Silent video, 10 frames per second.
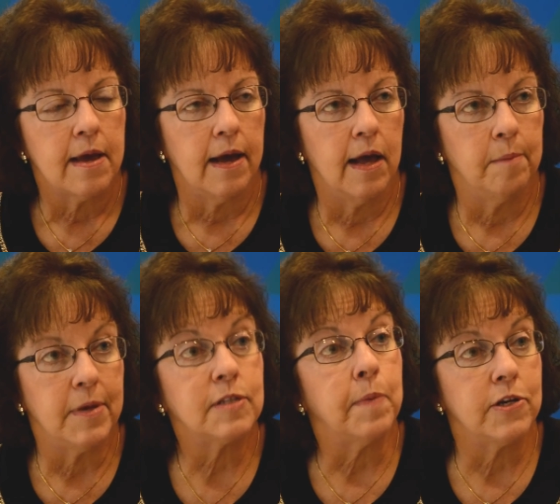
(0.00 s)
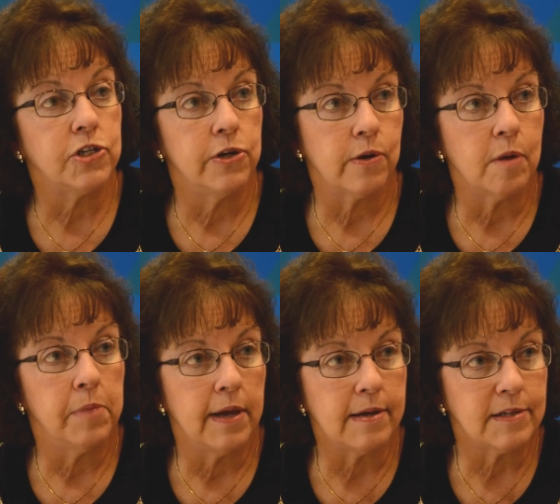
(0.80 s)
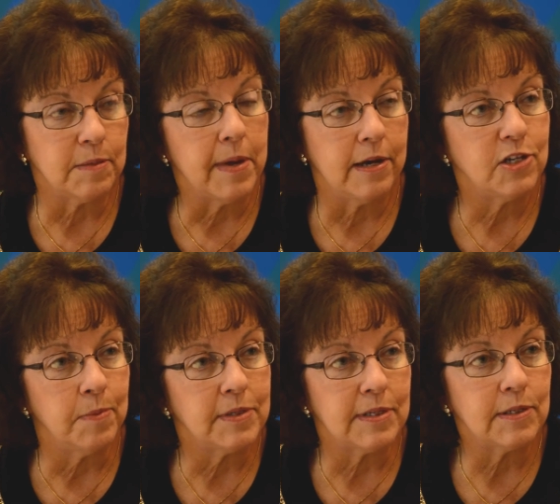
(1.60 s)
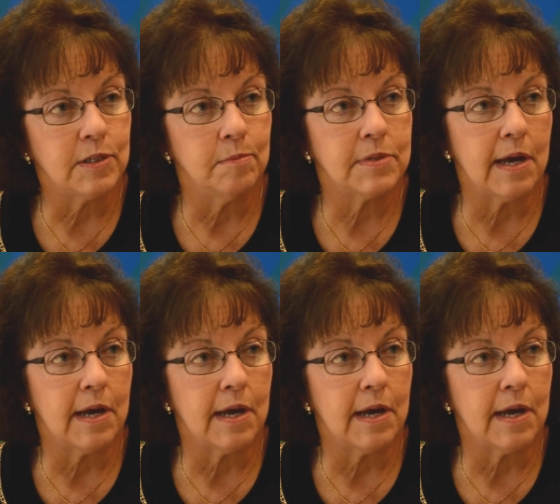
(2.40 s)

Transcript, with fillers: um, especially your compliance management systems.